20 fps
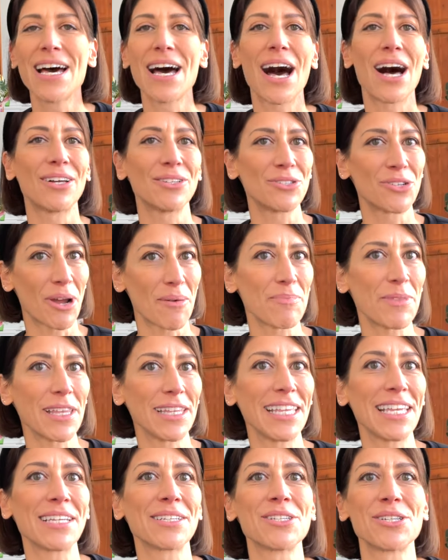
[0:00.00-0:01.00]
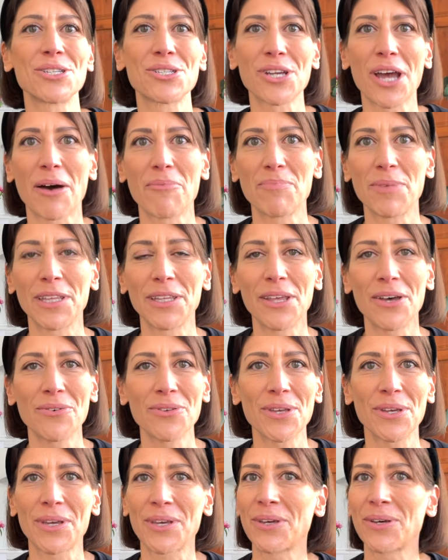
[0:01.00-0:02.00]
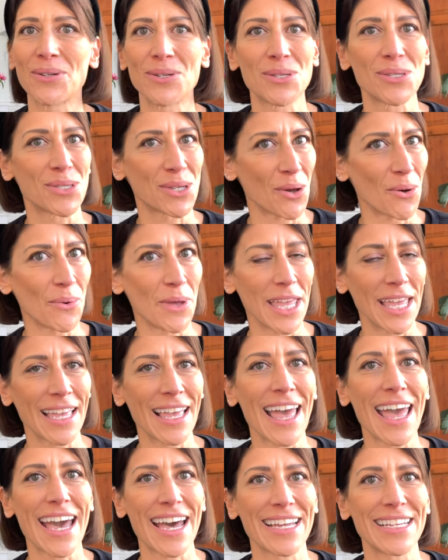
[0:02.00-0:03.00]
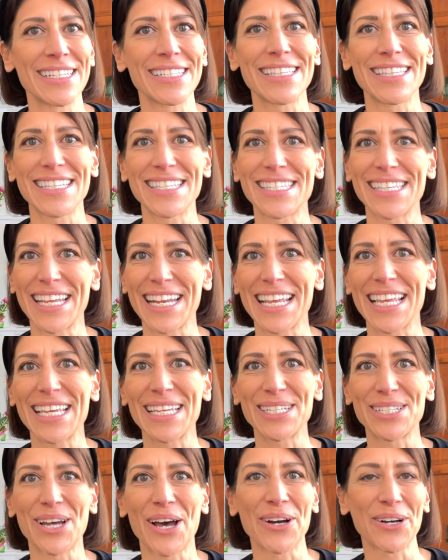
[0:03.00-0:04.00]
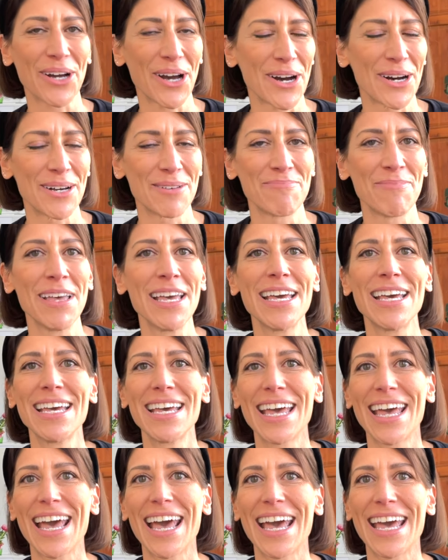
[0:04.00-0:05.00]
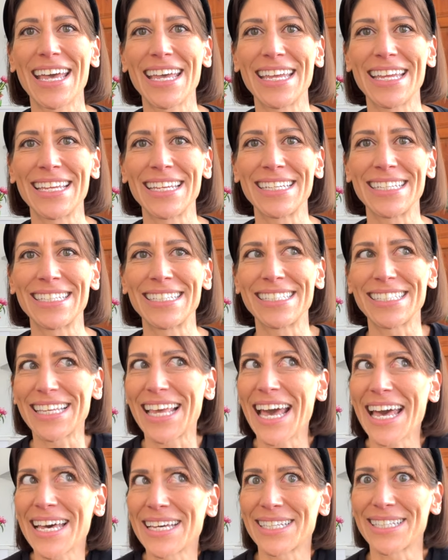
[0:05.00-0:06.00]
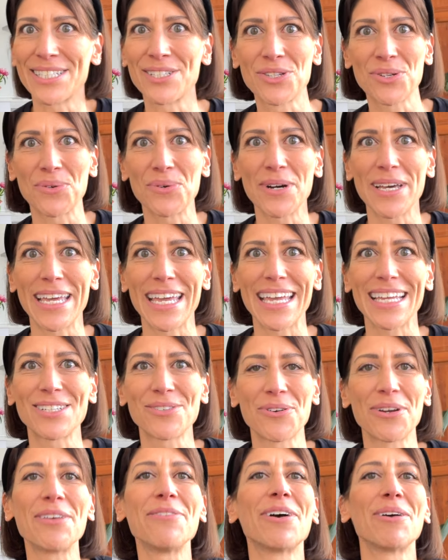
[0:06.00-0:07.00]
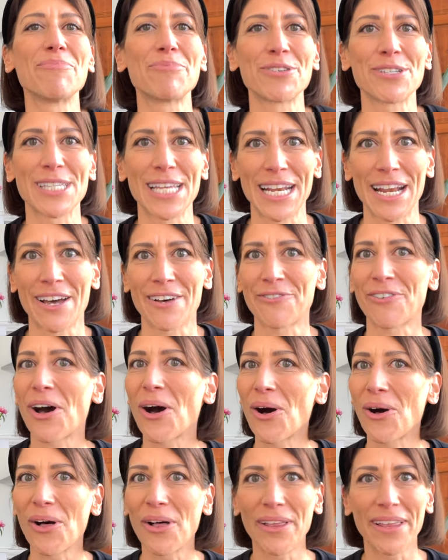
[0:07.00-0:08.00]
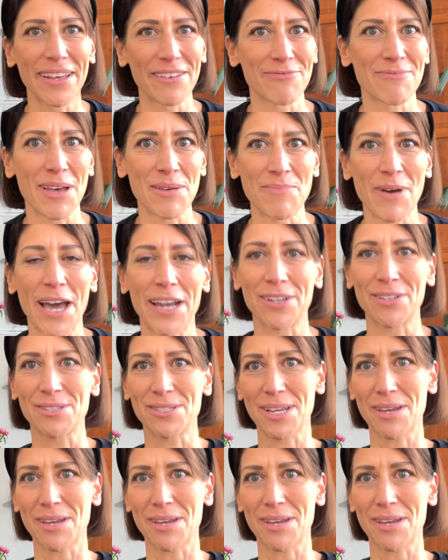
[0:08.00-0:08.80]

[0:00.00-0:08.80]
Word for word: I'll drop the link to shop below. You can go to sewing and the city dot com and yeah, enjoy twenty-five percent off all of my patterns.